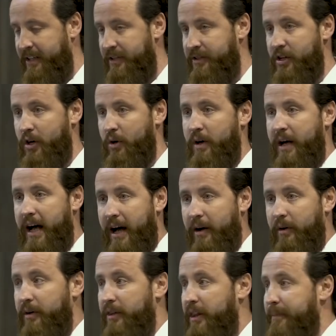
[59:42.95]
So,
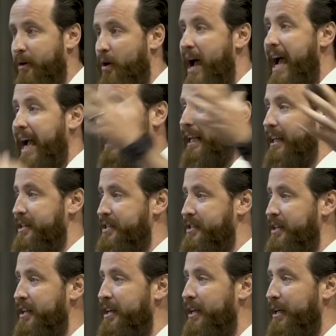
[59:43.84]
the
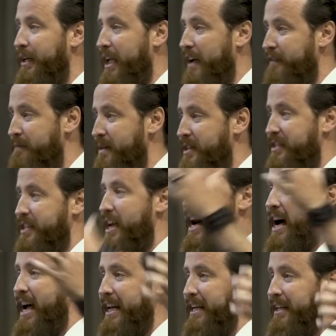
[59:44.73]
miraculous. Give them a
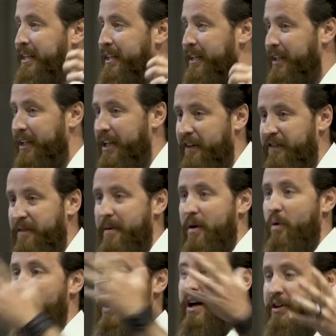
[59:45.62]
sign. Give them
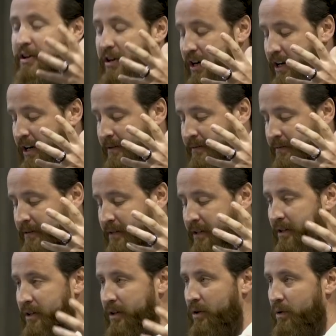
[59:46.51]
a wonder.
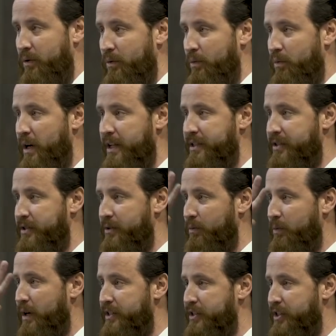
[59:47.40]
What's
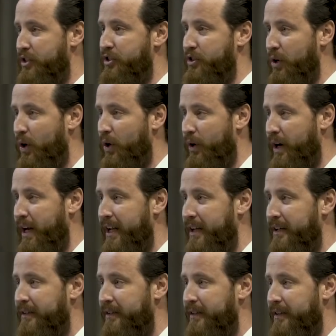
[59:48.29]
the story?
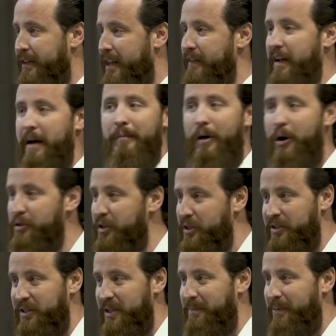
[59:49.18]
They've got
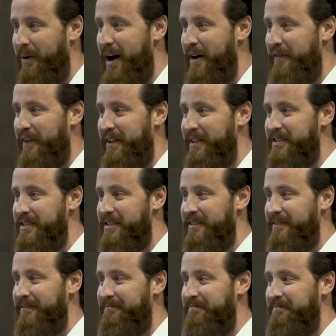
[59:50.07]
Moses and the
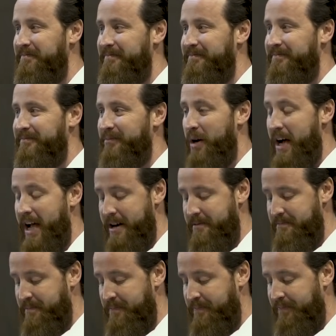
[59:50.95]
prophets. Right?